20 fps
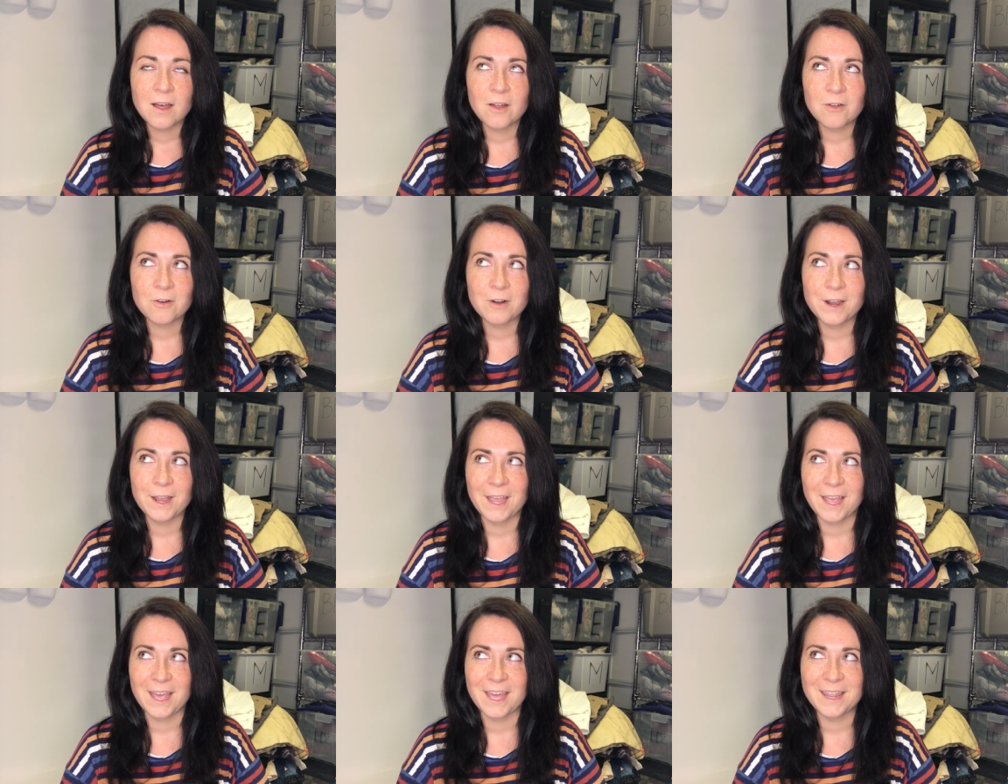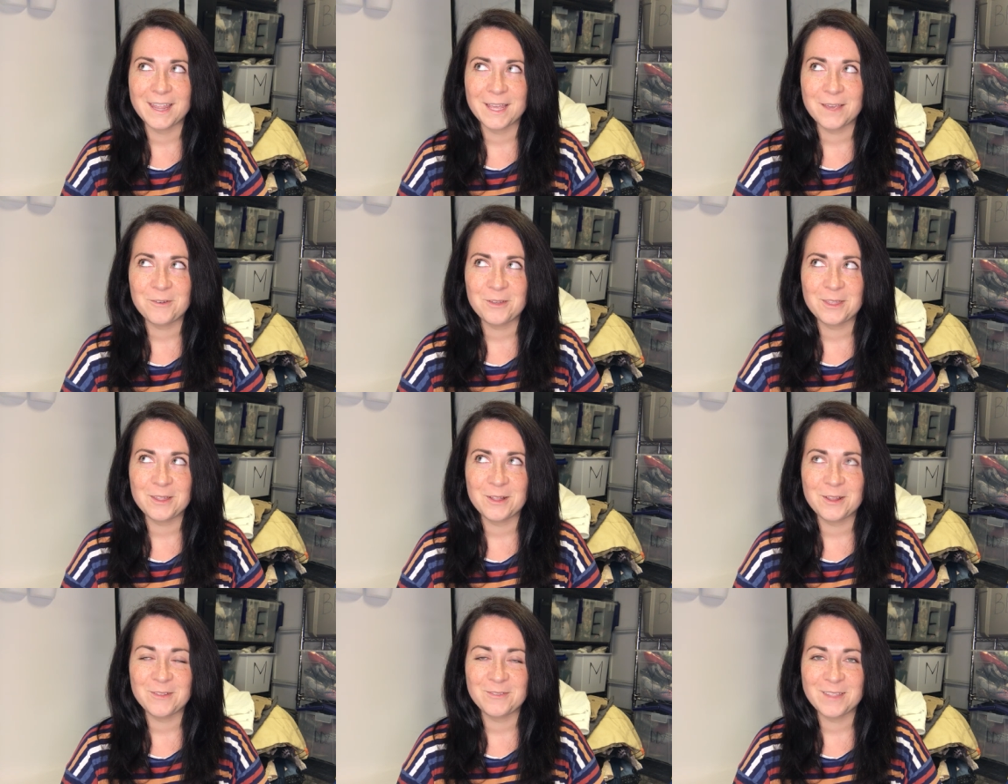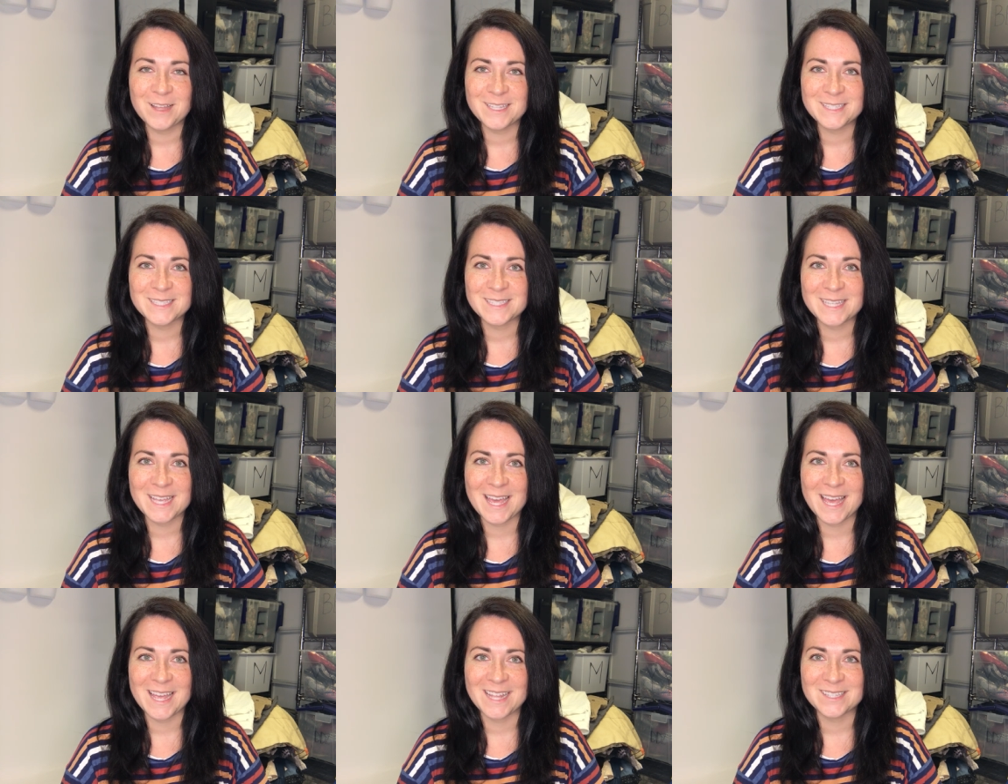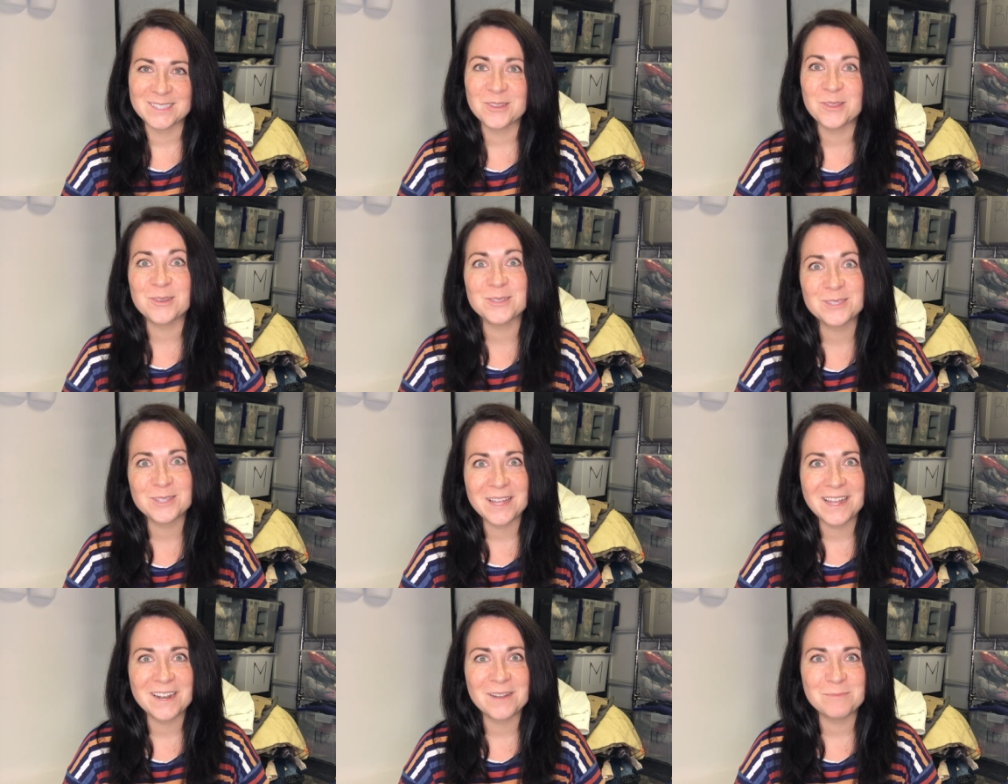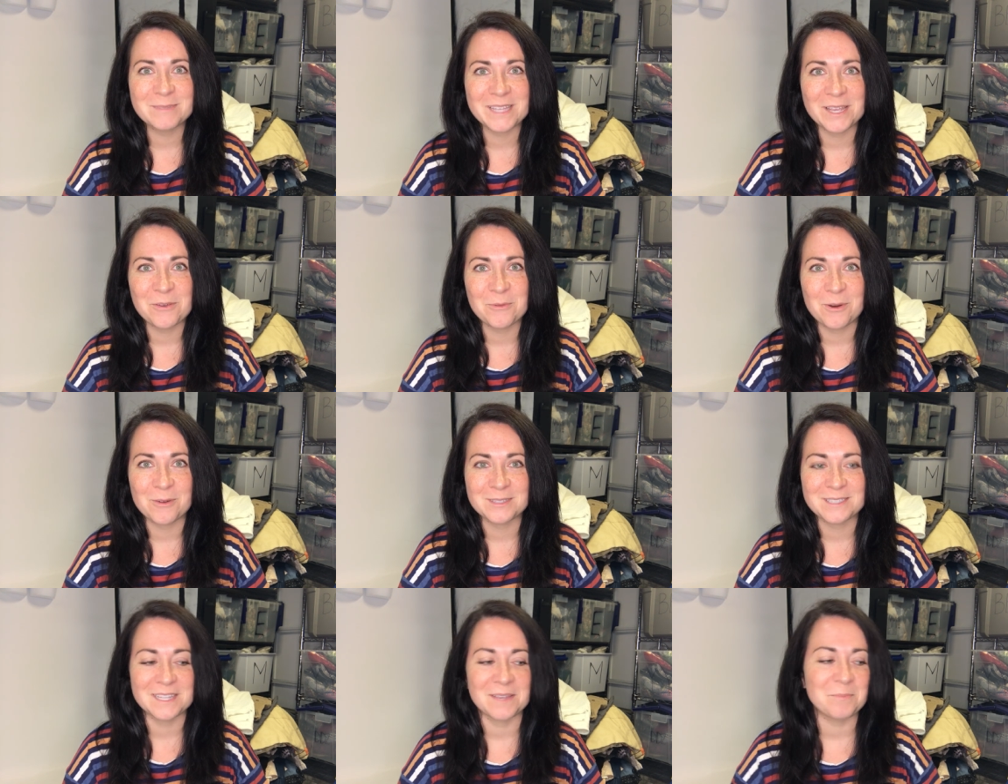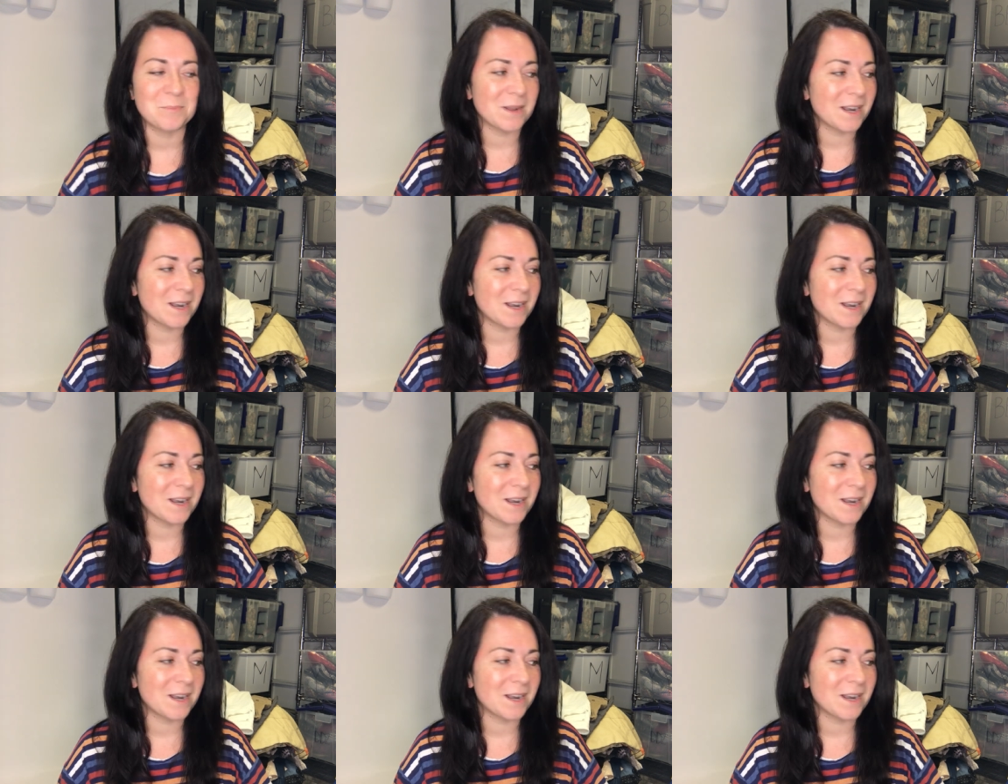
All right, I think with all of that said, so those are the items that you won't see,